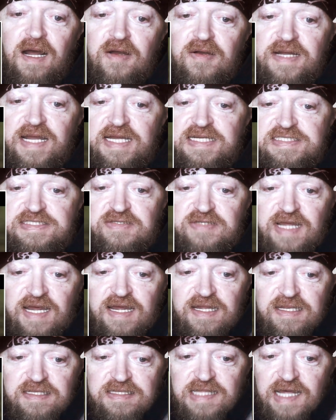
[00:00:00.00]
Okay, so
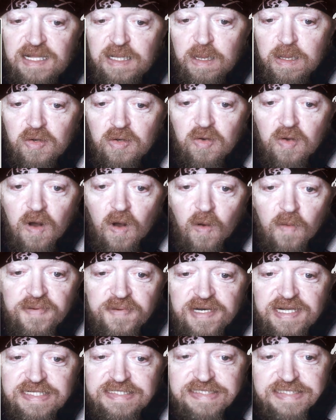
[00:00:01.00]
that little
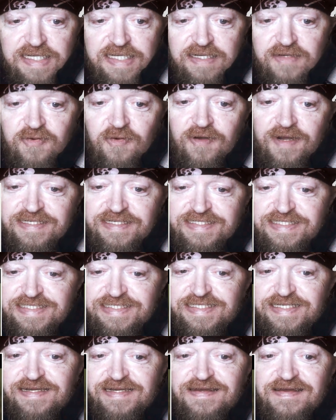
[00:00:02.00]
opening
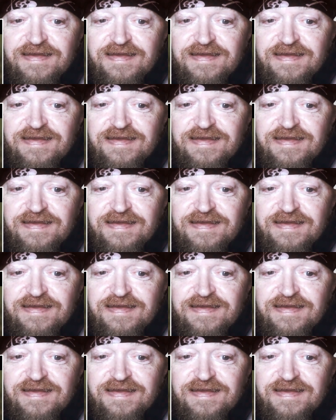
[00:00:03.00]
sequence,